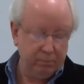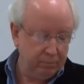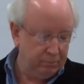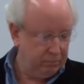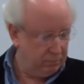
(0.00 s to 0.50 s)

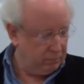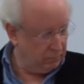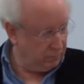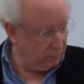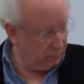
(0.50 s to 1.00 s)

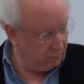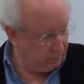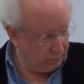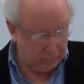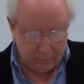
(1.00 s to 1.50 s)

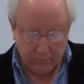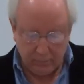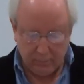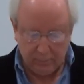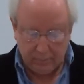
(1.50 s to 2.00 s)

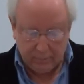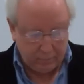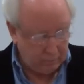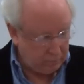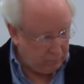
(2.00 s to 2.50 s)

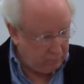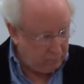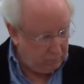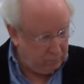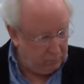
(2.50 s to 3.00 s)

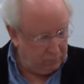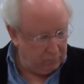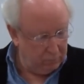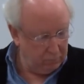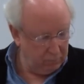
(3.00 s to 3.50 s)

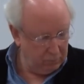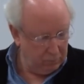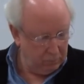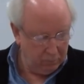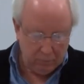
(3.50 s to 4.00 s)

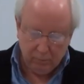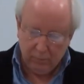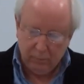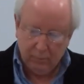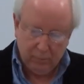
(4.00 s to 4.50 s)

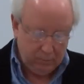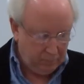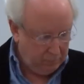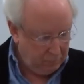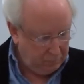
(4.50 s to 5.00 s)

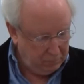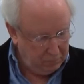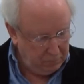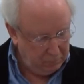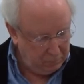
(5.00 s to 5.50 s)

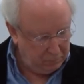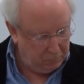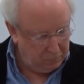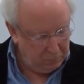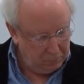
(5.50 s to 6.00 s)

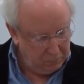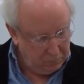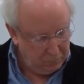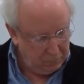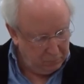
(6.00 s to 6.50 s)

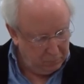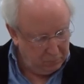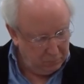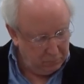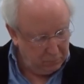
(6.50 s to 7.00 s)

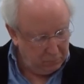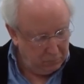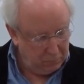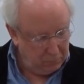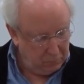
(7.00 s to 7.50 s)

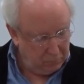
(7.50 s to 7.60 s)
Nobody speaks.